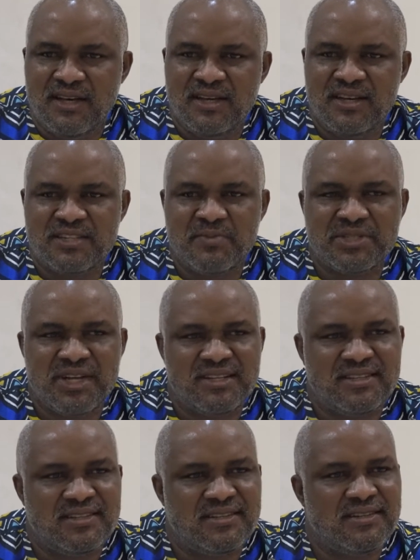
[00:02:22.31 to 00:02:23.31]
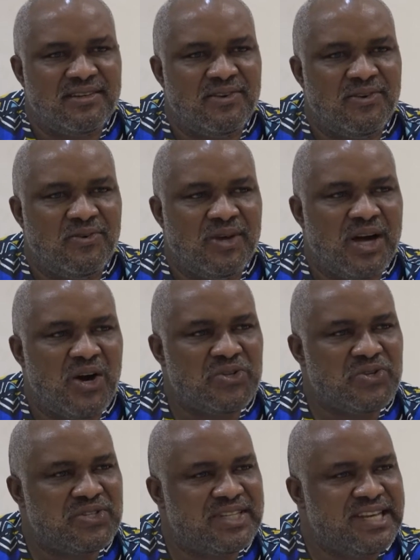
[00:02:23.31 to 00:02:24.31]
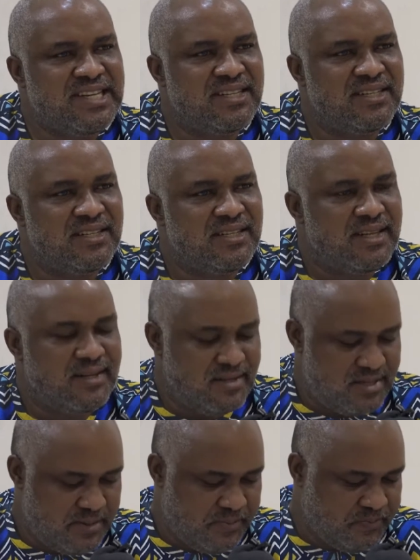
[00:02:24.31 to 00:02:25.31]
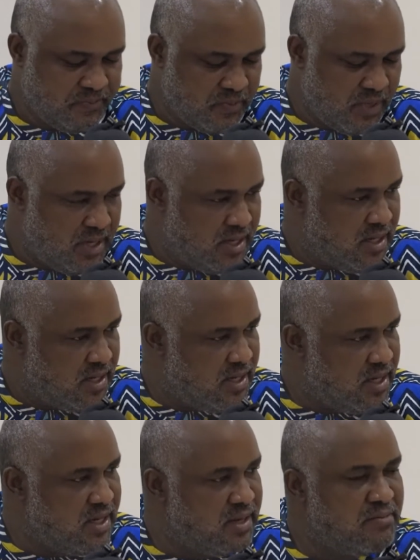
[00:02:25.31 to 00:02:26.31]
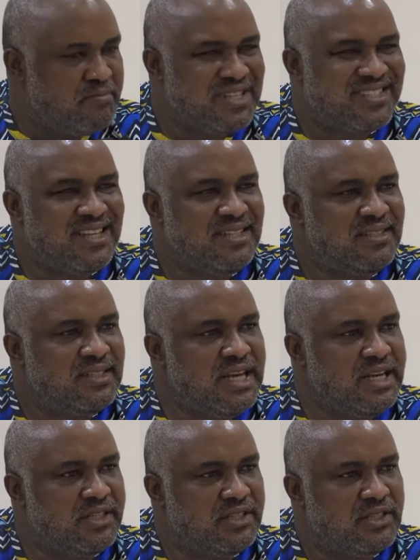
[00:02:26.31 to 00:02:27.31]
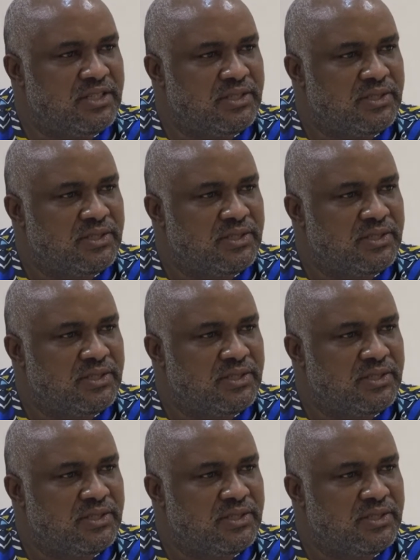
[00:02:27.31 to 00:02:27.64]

In as much as we are also saying that the percentage